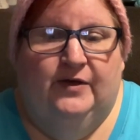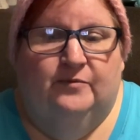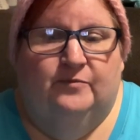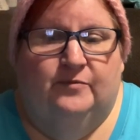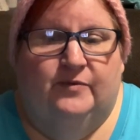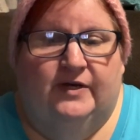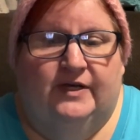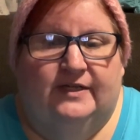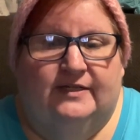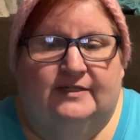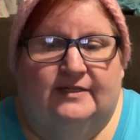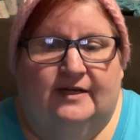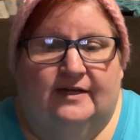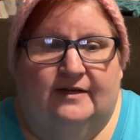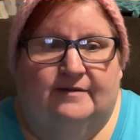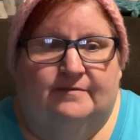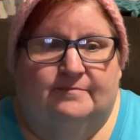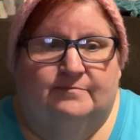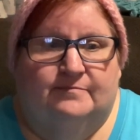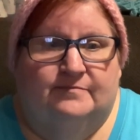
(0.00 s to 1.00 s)
But
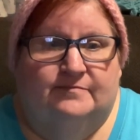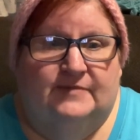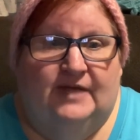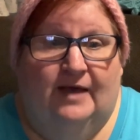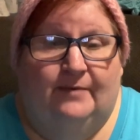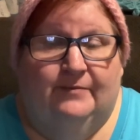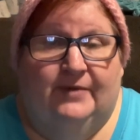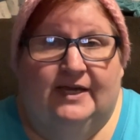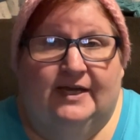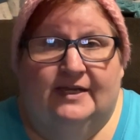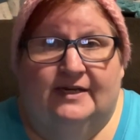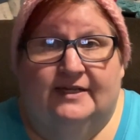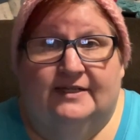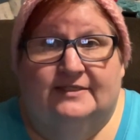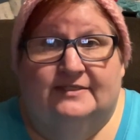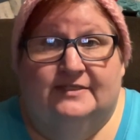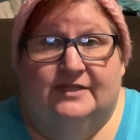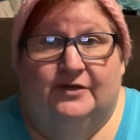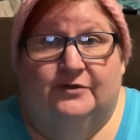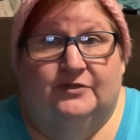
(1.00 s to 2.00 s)
not making
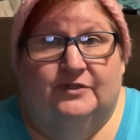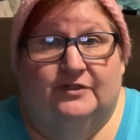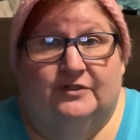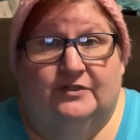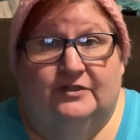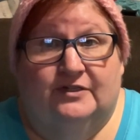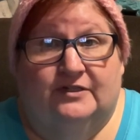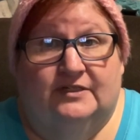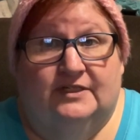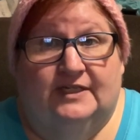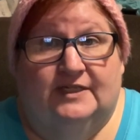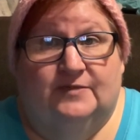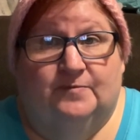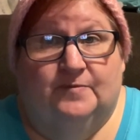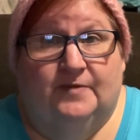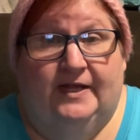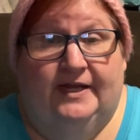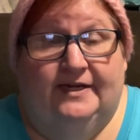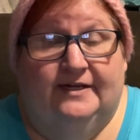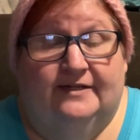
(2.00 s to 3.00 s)
excuses, just
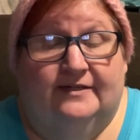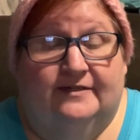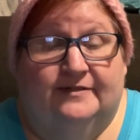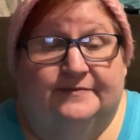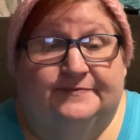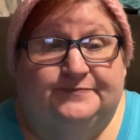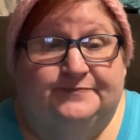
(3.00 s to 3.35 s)
explaining.